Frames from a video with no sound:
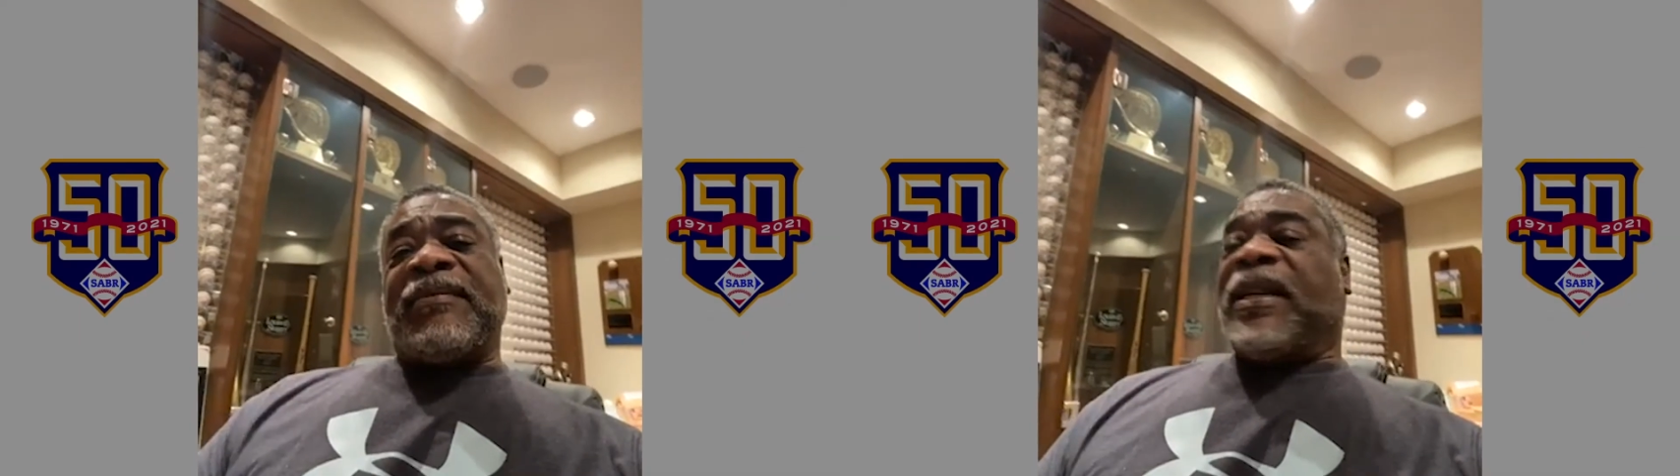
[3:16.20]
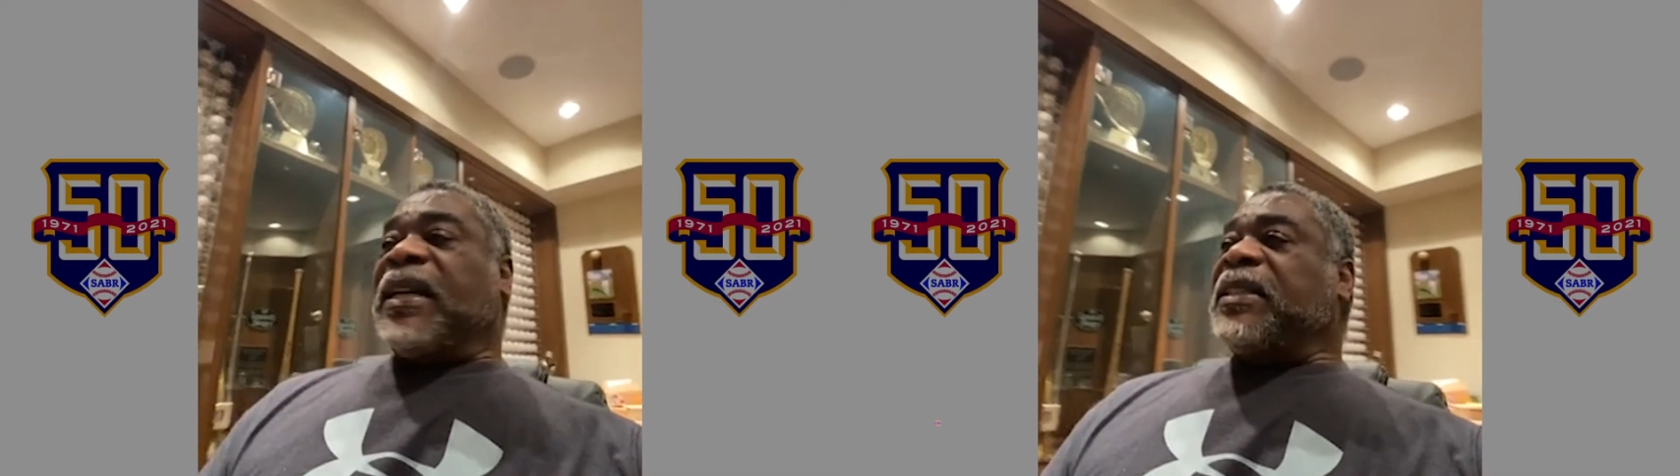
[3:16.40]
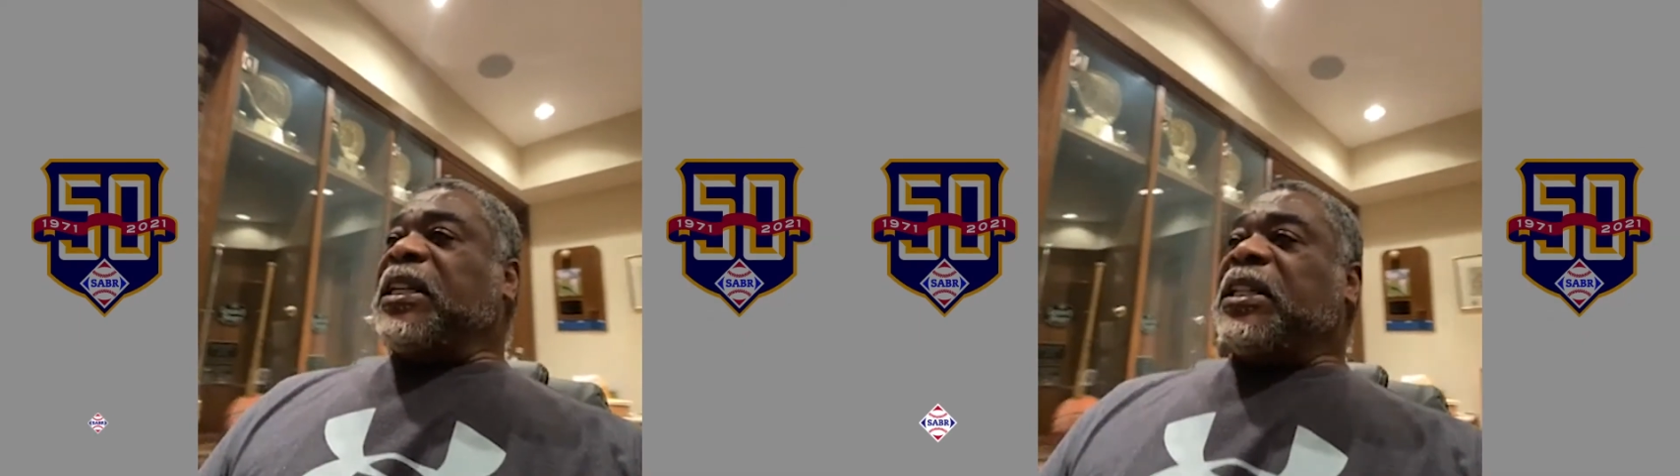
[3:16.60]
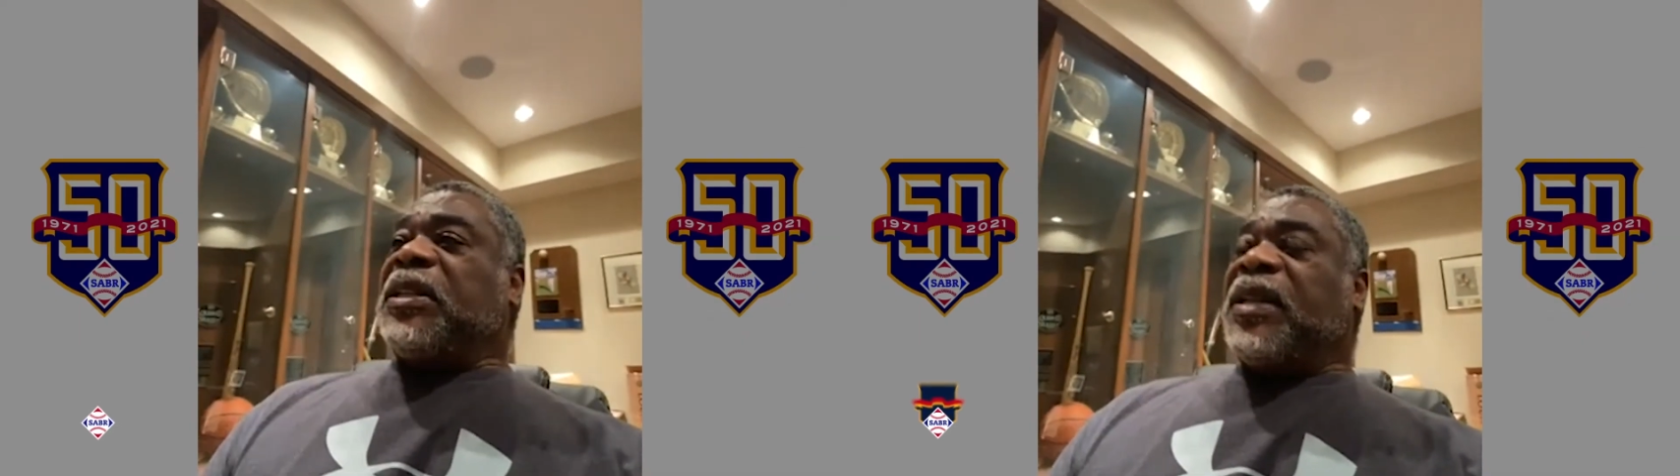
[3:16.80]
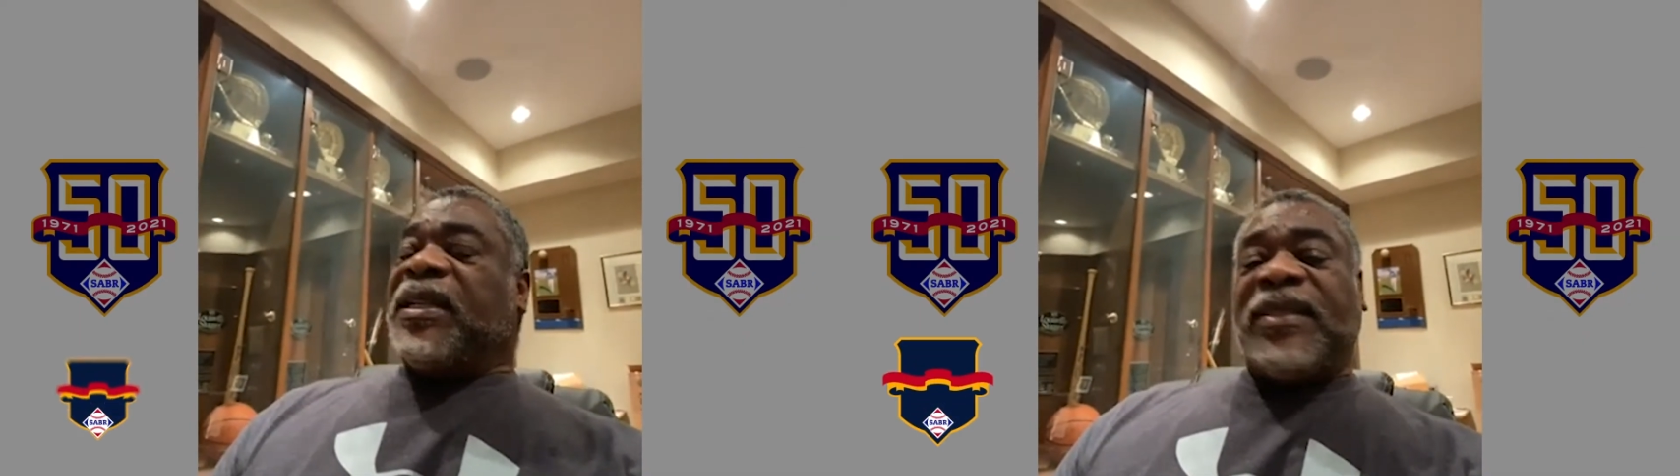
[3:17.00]
I need
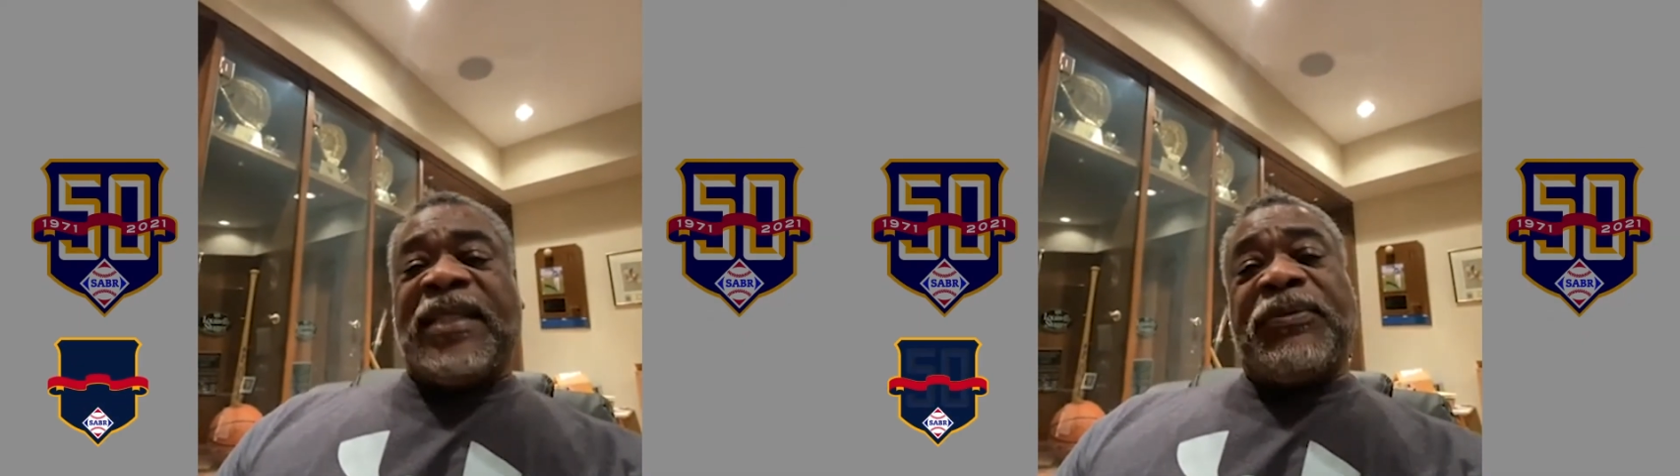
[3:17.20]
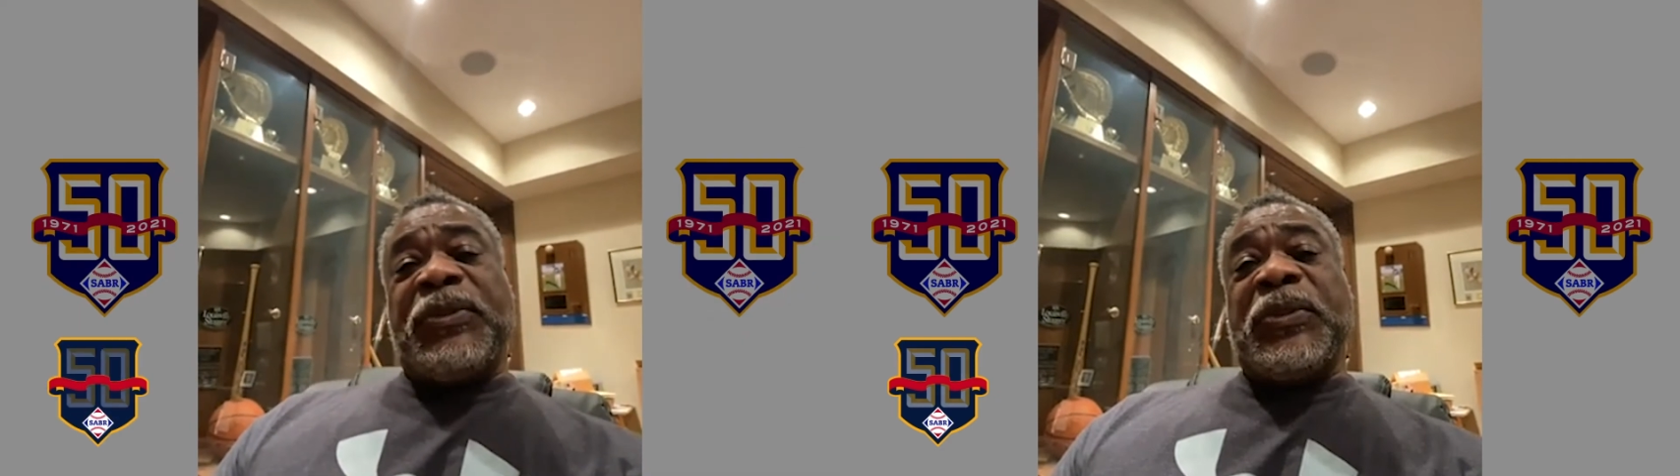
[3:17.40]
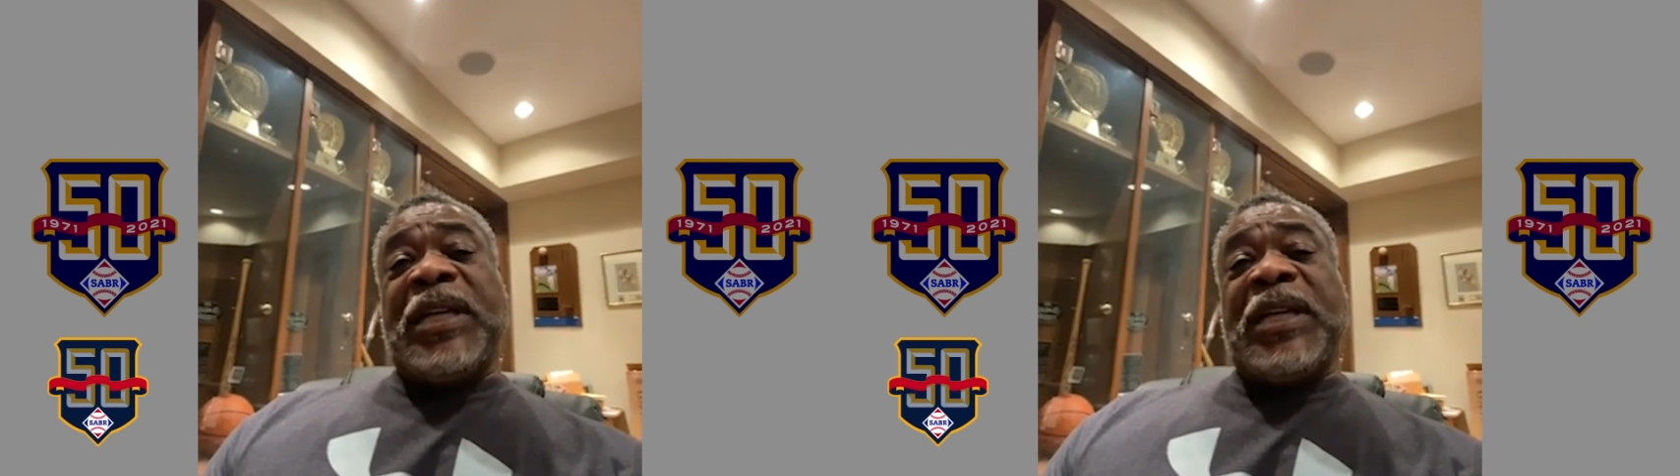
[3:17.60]
to give you